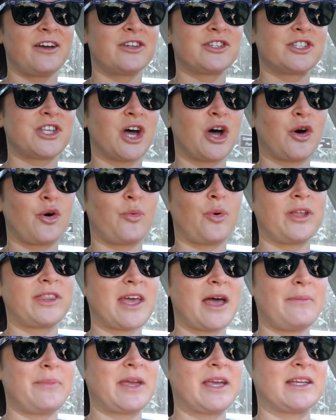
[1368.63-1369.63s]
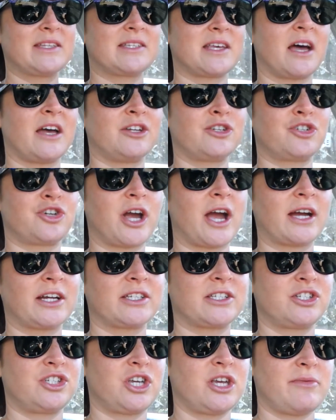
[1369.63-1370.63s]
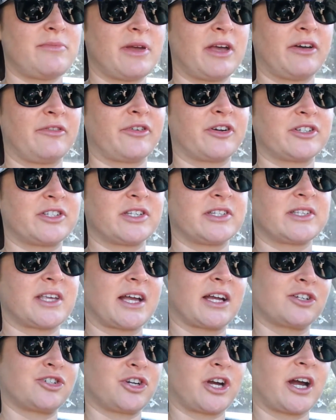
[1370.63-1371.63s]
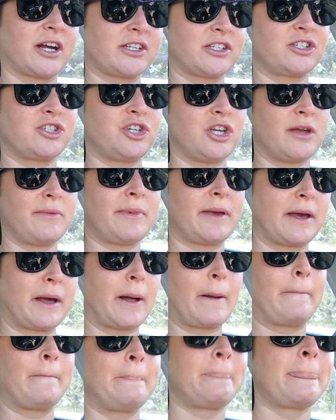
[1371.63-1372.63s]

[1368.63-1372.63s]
So what that means, untracked cheat meal versus like a tracked cheat meal.